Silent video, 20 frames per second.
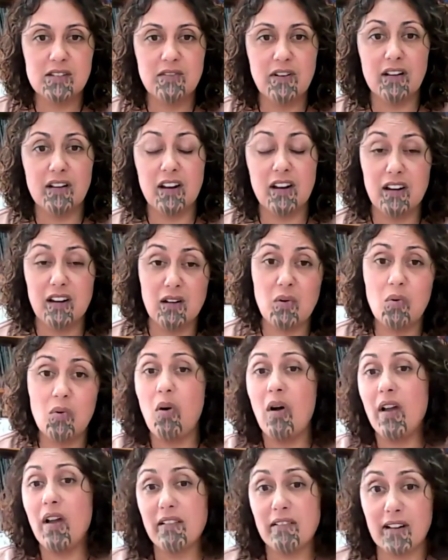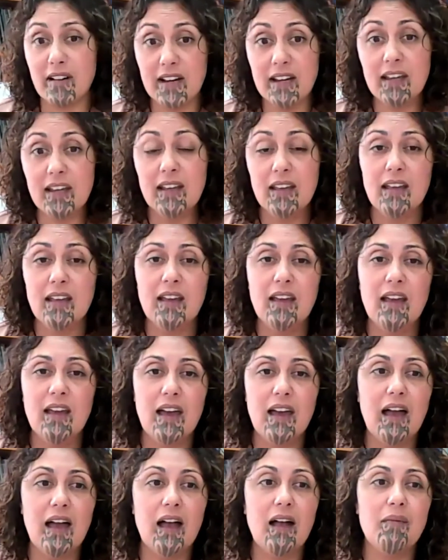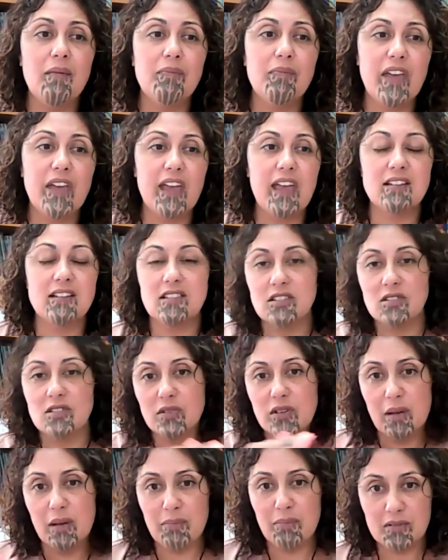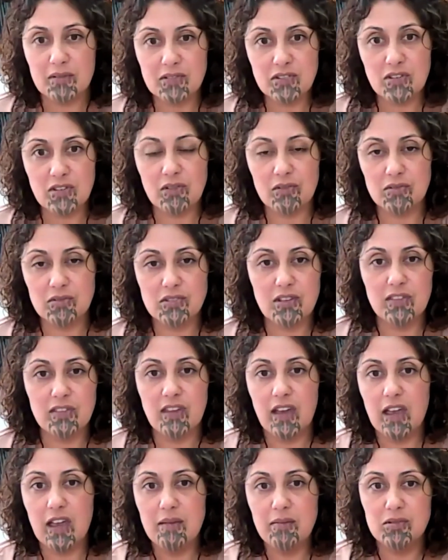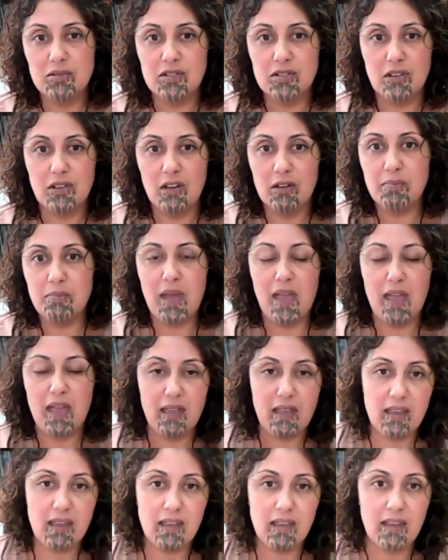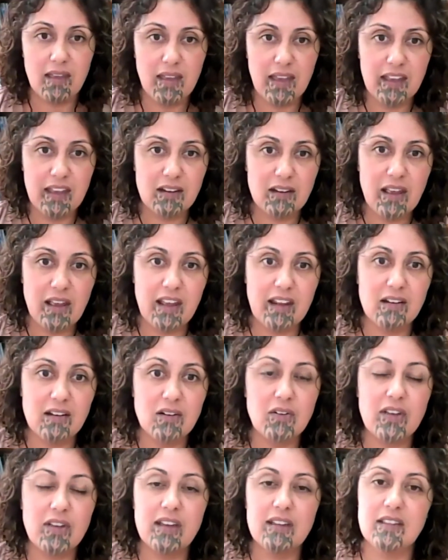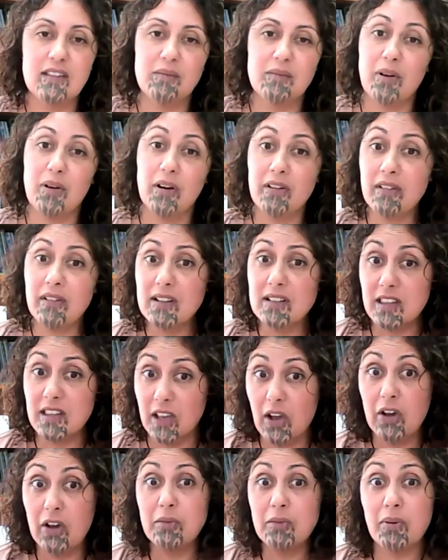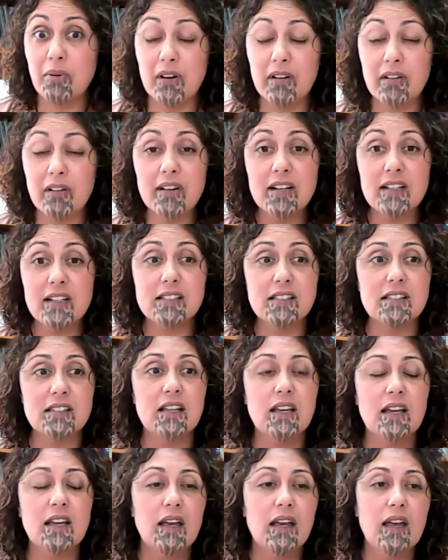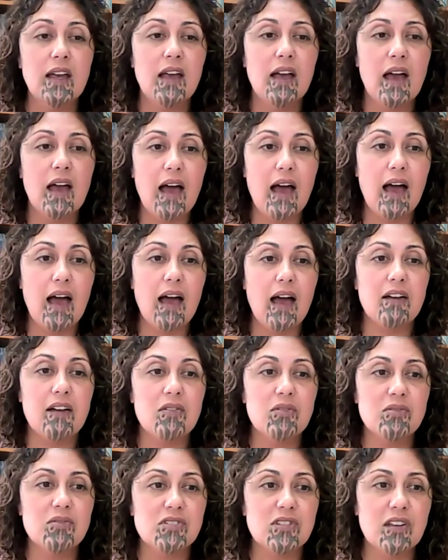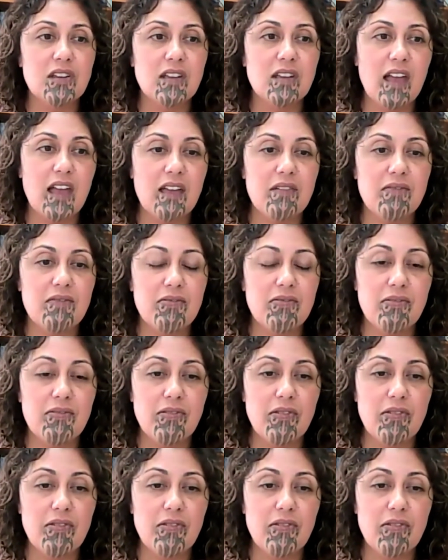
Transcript: around an inquiry, they had to do a couple of cycles, so they're able to go back and look at their own progress. It also gave